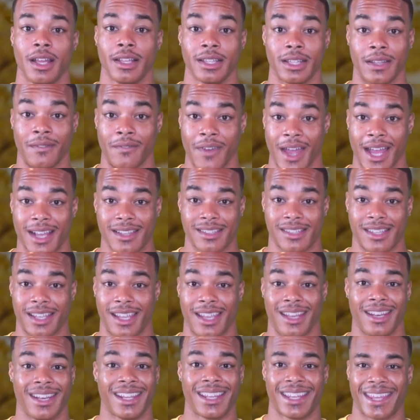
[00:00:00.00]
The
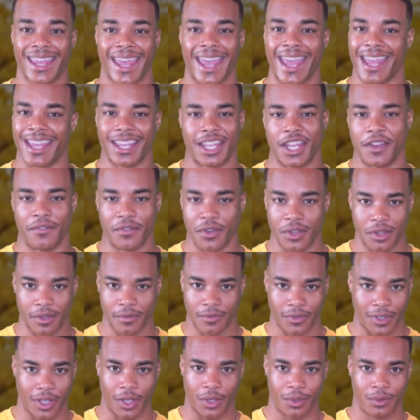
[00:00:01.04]
vaccine can't give you the
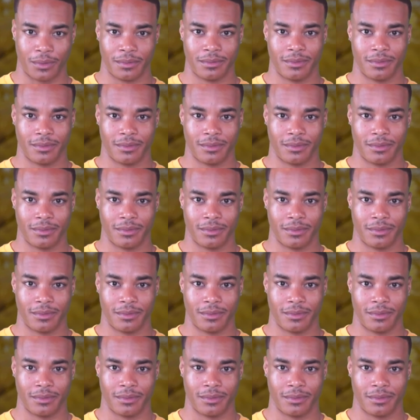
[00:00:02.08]
flu.